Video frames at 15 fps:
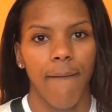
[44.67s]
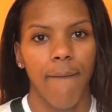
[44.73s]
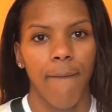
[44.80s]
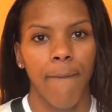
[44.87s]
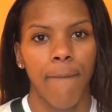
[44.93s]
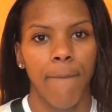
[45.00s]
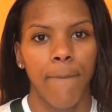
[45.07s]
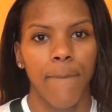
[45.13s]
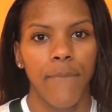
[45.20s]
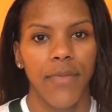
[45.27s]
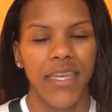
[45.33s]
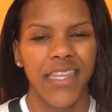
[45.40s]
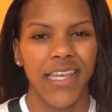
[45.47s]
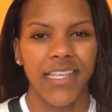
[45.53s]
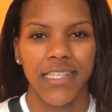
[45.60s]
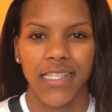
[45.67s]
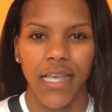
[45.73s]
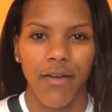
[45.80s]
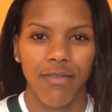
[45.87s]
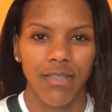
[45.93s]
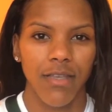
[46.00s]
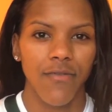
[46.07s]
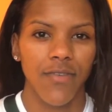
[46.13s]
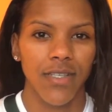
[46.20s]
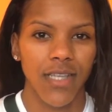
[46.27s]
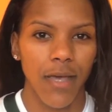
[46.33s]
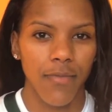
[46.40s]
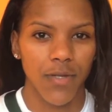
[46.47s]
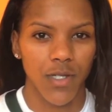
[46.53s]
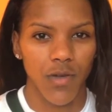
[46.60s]
um, and they just have a different
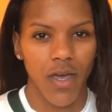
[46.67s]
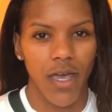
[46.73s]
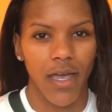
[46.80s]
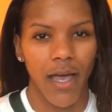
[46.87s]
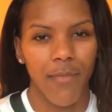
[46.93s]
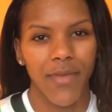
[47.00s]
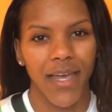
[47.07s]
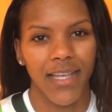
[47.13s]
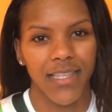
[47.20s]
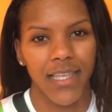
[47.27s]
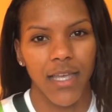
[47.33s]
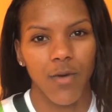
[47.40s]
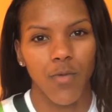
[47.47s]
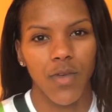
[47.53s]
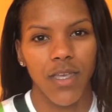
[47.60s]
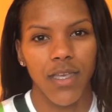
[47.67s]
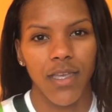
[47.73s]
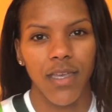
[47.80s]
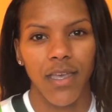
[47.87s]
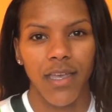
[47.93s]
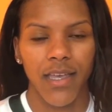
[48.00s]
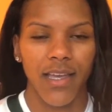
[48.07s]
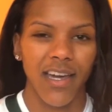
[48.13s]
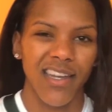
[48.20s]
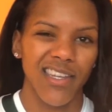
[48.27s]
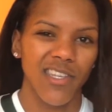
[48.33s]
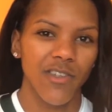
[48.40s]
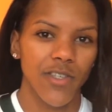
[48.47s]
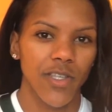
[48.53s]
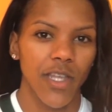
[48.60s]
type of swag. I mean, I think we kind
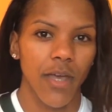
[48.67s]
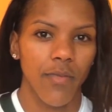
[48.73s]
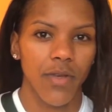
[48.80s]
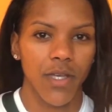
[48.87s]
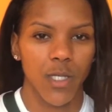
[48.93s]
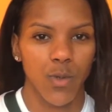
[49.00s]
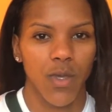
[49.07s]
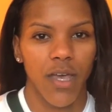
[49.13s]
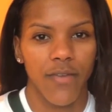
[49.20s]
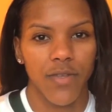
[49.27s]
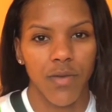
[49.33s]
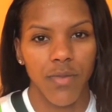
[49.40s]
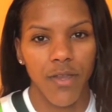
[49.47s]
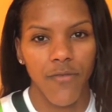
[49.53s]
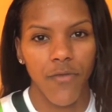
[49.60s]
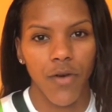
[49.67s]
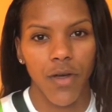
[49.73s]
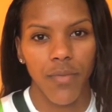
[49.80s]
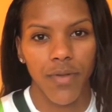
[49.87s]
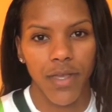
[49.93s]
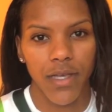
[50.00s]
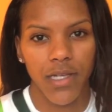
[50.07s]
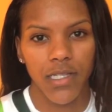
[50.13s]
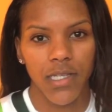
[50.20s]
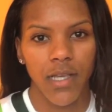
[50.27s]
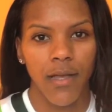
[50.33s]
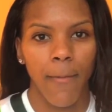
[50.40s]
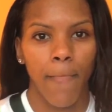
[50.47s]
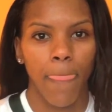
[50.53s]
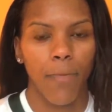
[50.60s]
of used to that because we have so many foreign players,
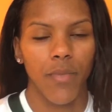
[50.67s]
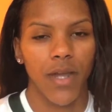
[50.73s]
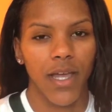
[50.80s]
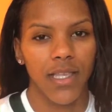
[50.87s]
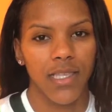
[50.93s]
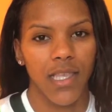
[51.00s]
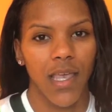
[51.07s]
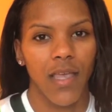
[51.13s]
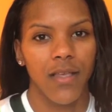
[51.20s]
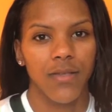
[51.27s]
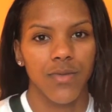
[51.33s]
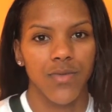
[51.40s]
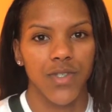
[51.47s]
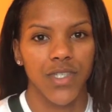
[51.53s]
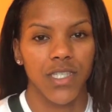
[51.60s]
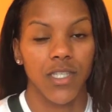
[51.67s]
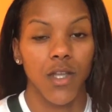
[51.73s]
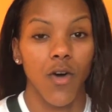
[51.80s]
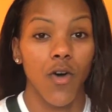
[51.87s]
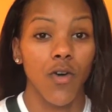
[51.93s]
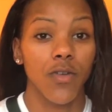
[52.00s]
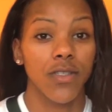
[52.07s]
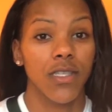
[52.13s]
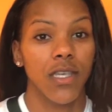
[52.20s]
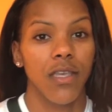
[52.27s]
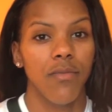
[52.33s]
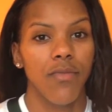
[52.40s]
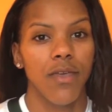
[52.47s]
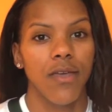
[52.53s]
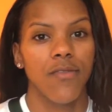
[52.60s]
but I think just the whole
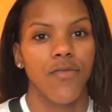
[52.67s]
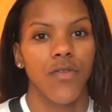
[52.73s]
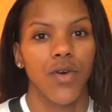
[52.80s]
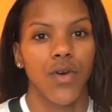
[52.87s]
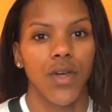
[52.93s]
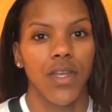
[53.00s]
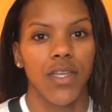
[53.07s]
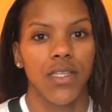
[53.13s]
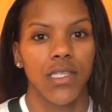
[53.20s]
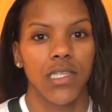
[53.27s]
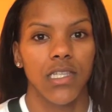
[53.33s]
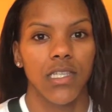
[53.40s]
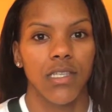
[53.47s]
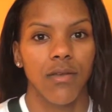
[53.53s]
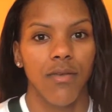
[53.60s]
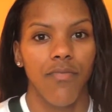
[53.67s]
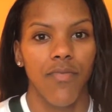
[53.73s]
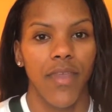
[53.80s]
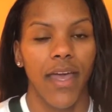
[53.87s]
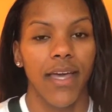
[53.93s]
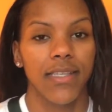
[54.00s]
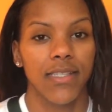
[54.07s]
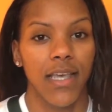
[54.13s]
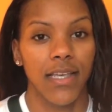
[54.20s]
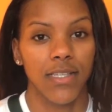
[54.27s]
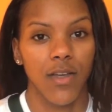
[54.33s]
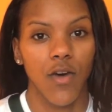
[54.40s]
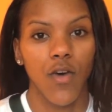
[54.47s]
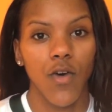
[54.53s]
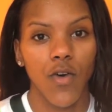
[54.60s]
team being foreign and just as as
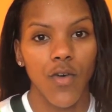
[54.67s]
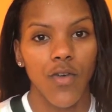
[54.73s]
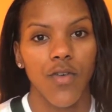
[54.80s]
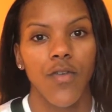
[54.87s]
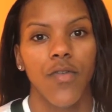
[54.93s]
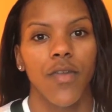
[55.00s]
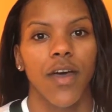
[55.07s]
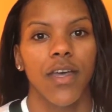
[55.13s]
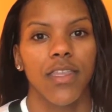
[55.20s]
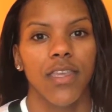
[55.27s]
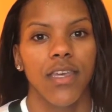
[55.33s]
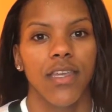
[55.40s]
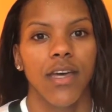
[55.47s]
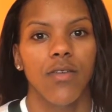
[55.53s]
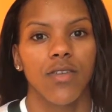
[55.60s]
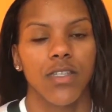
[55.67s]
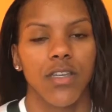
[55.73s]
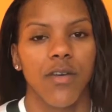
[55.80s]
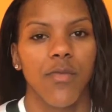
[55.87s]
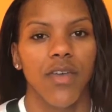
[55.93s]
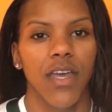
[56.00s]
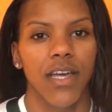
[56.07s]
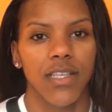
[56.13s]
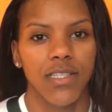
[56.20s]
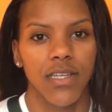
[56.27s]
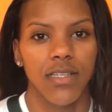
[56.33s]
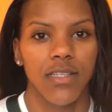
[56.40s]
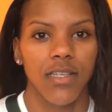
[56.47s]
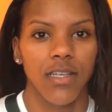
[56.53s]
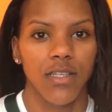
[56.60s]
a whole, I think that was something we had to
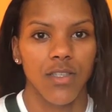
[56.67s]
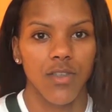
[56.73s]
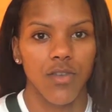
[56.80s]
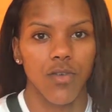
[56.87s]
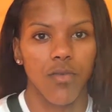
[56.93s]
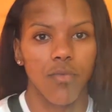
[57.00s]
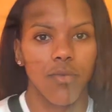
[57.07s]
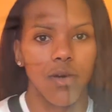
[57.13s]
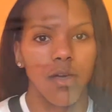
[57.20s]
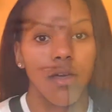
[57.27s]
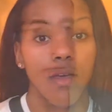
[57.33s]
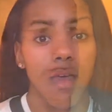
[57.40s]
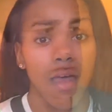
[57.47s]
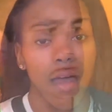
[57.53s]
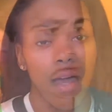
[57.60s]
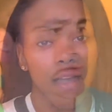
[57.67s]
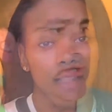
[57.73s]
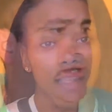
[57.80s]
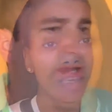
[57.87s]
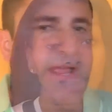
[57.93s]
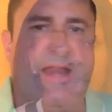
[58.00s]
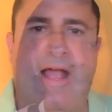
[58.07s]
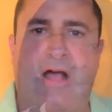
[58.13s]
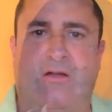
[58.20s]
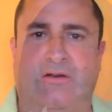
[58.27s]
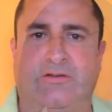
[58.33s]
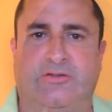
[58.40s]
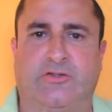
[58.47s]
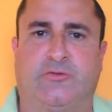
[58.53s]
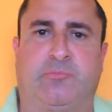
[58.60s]
adjust to. To, to get out
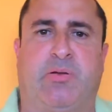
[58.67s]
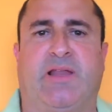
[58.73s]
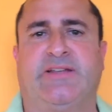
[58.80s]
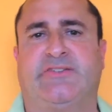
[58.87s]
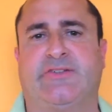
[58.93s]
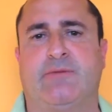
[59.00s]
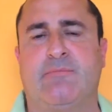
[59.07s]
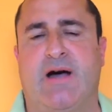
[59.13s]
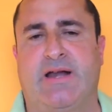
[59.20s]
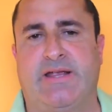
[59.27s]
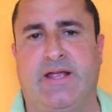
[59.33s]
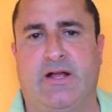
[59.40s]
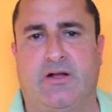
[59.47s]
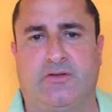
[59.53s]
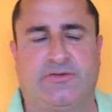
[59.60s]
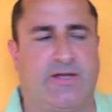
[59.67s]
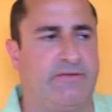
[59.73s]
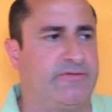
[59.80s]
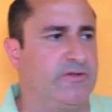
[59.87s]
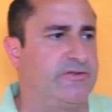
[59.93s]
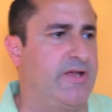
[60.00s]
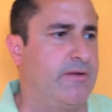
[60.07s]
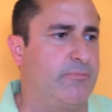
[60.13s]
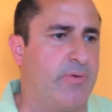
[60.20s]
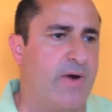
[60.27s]
and just play somebody else after 10